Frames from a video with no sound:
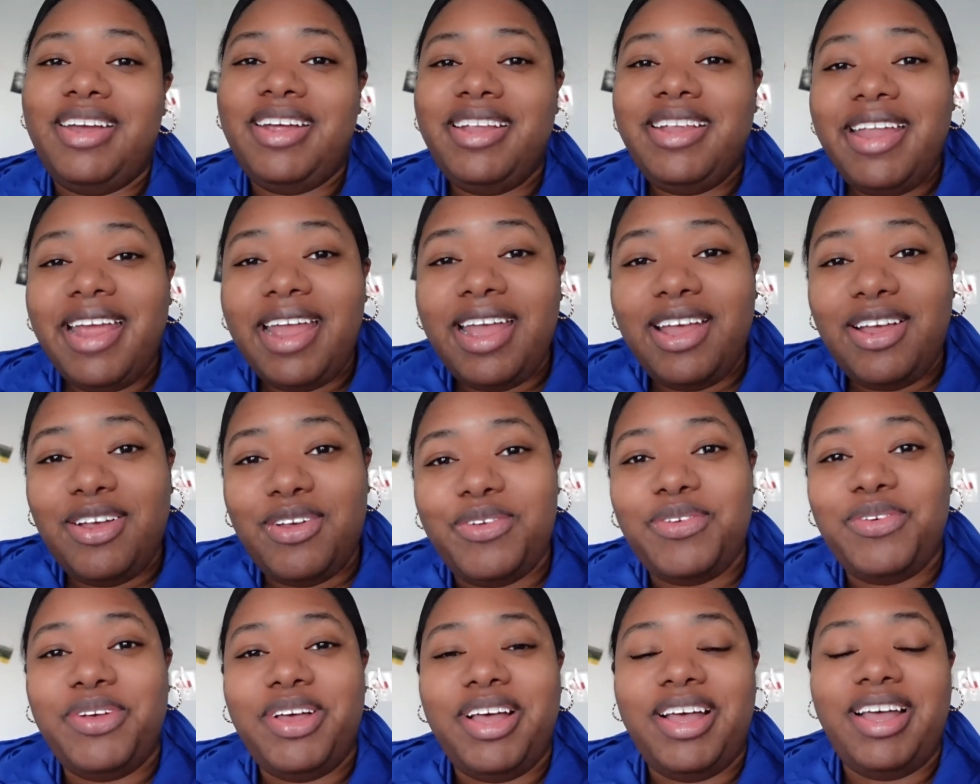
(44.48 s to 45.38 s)

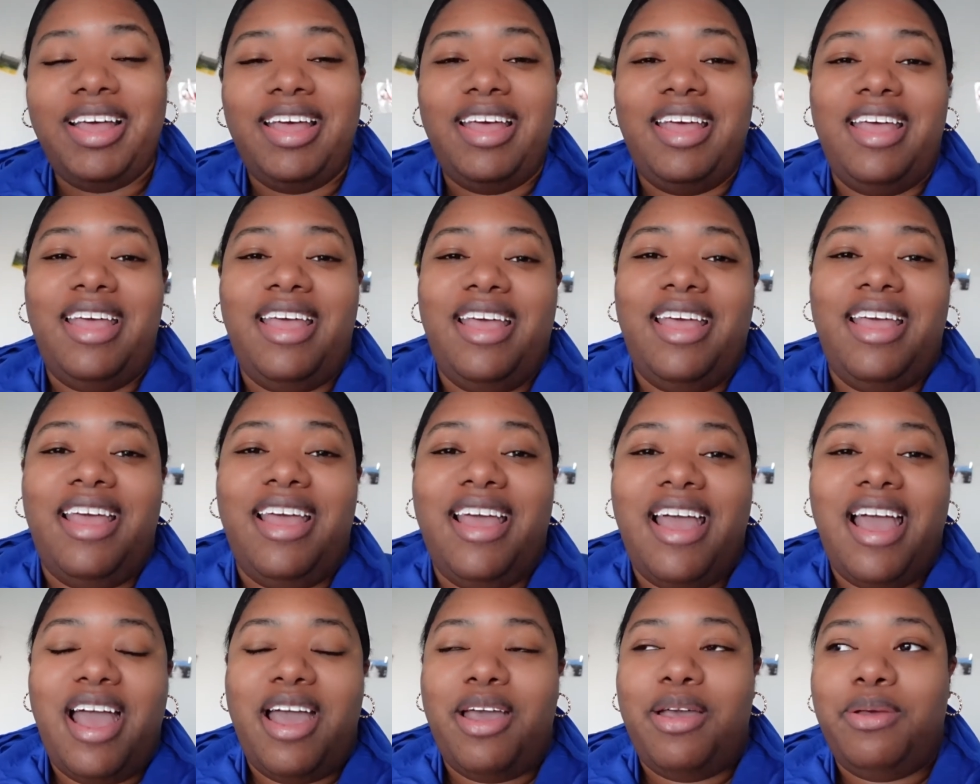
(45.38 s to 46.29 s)
Now
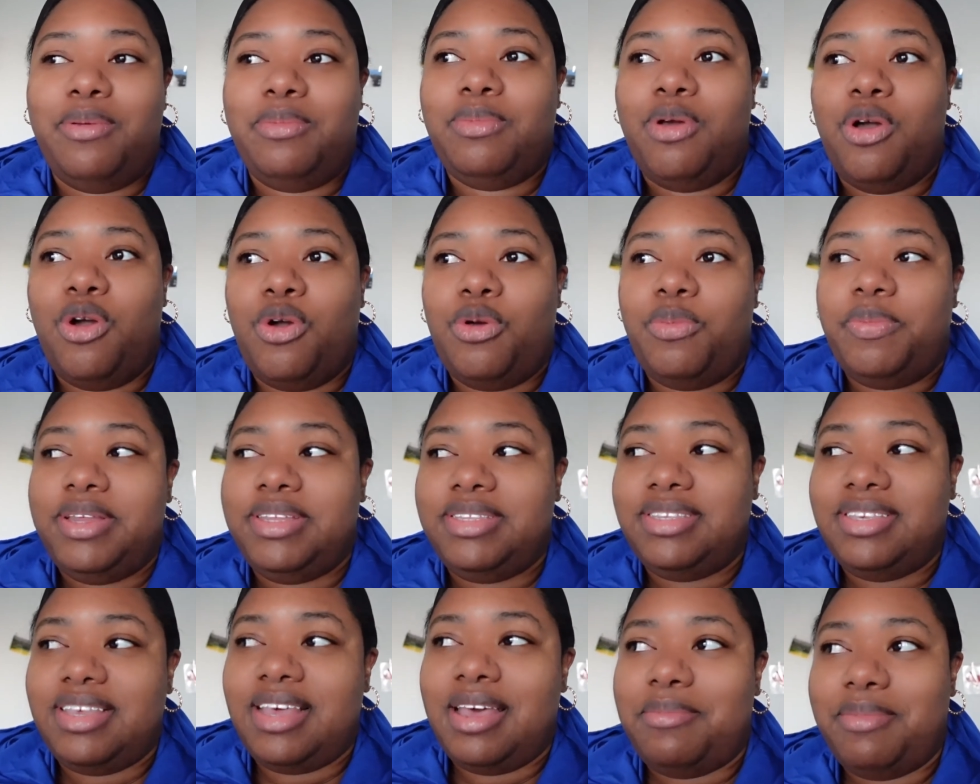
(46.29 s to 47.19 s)
I'm hoping
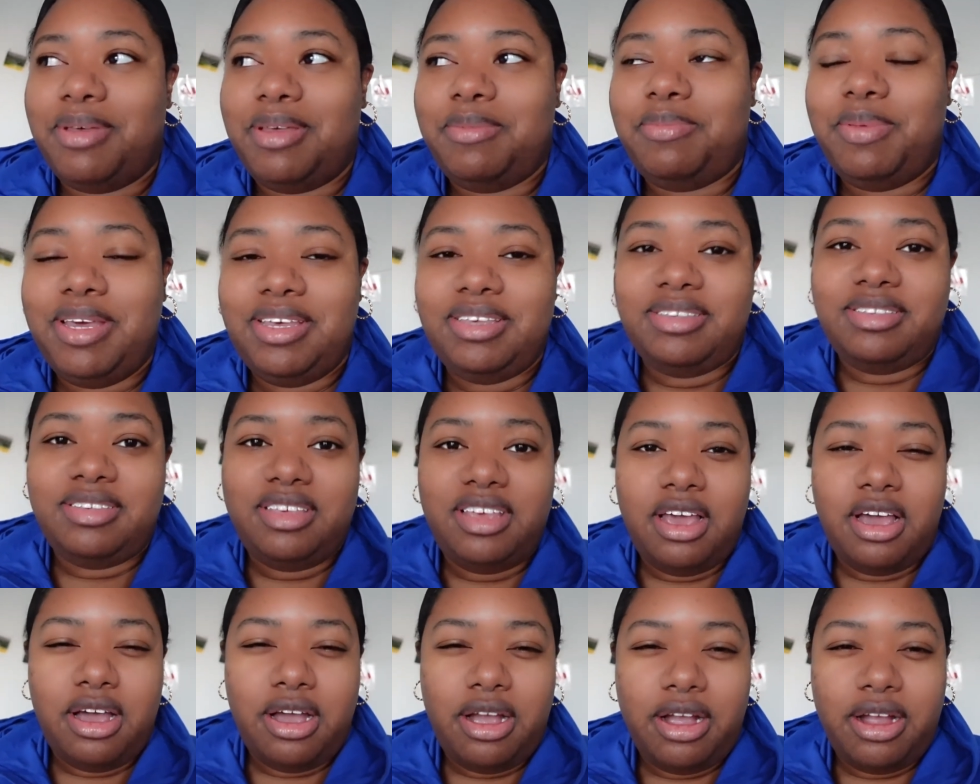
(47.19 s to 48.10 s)
to get my
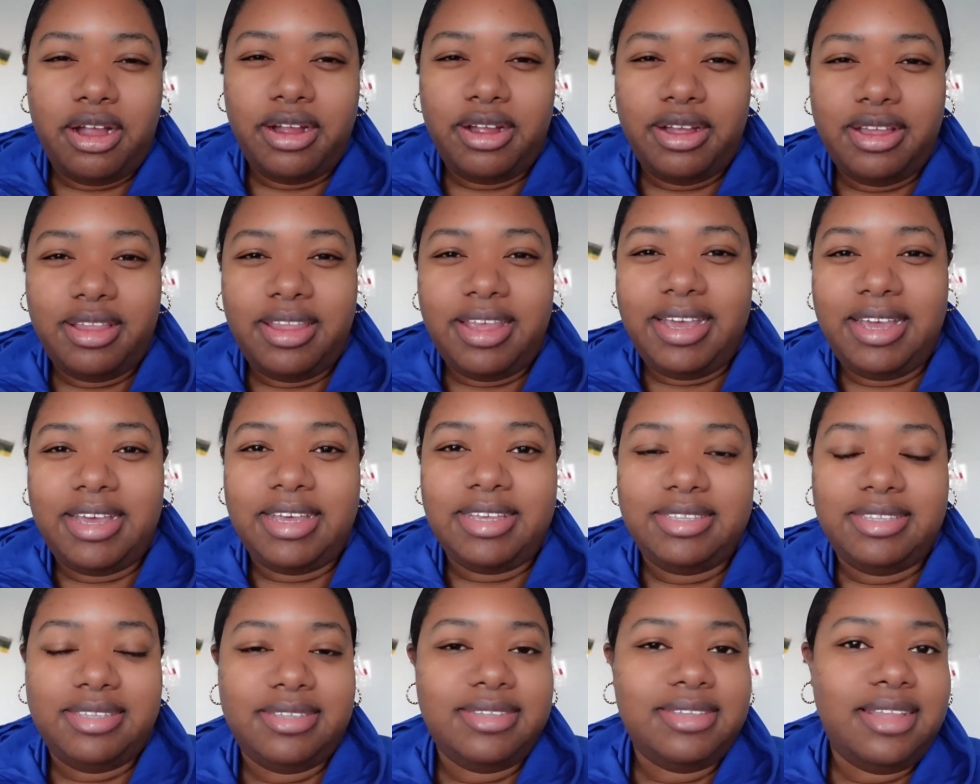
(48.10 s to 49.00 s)
PCR, like
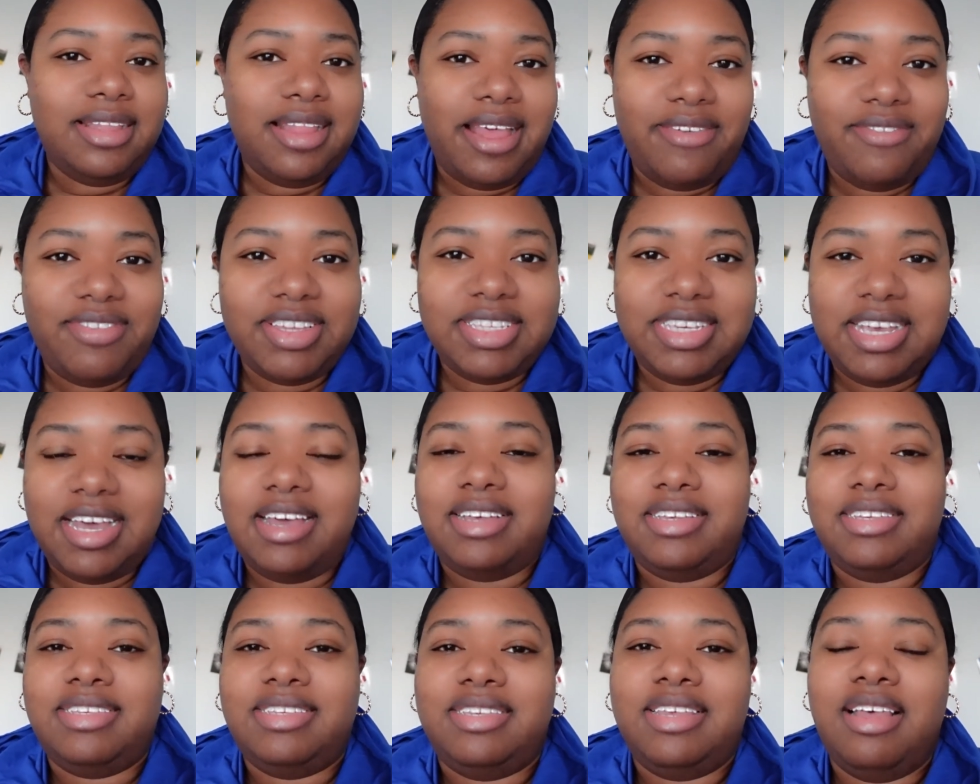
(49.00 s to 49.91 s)
it's a saliva
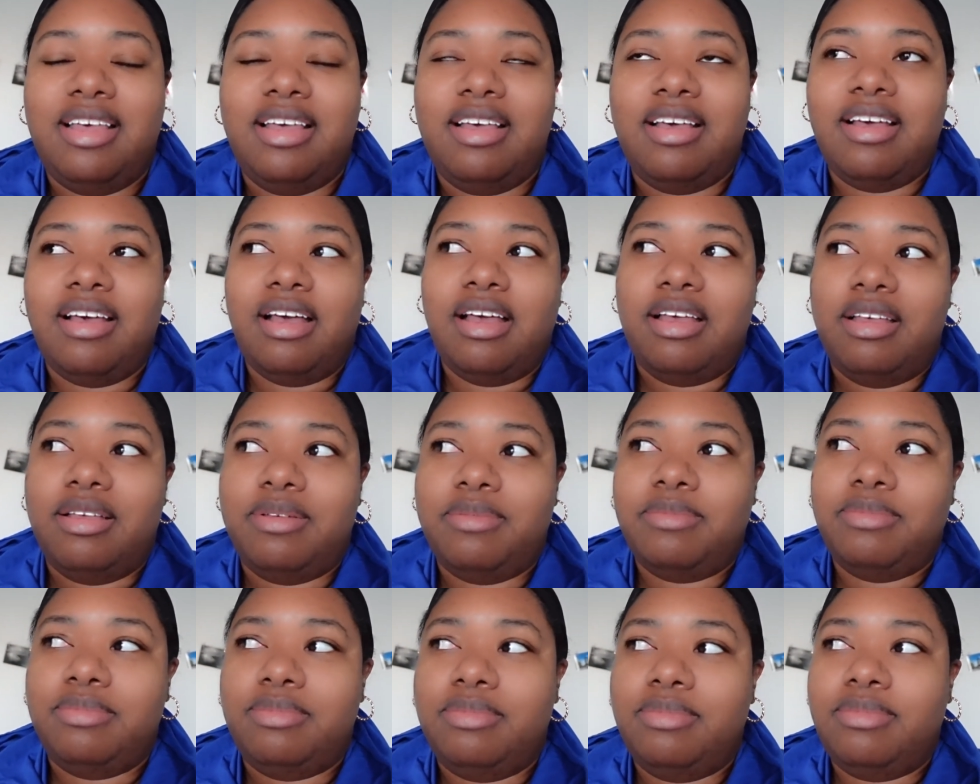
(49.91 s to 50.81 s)
test,
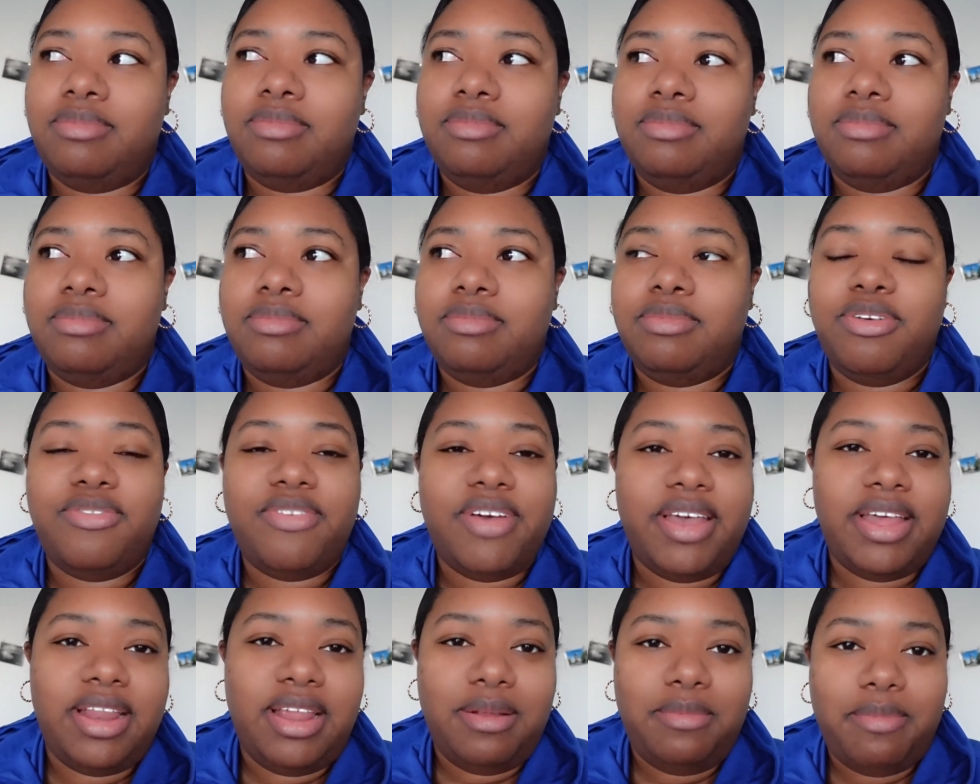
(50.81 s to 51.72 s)

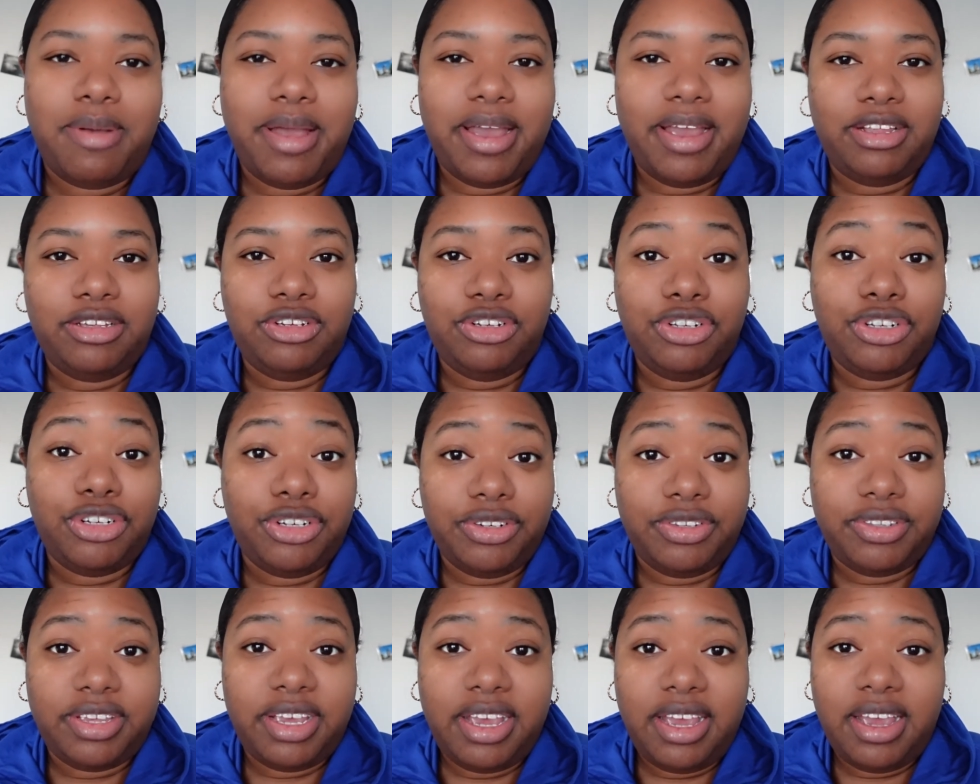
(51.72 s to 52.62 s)
provided by New
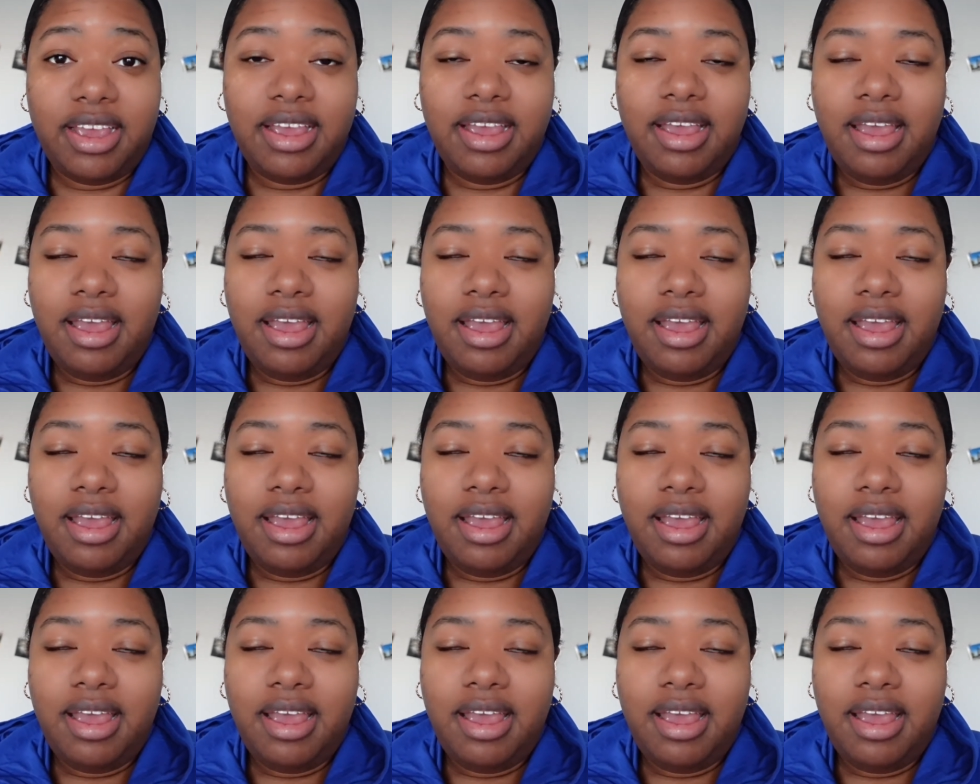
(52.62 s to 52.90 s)
Jersey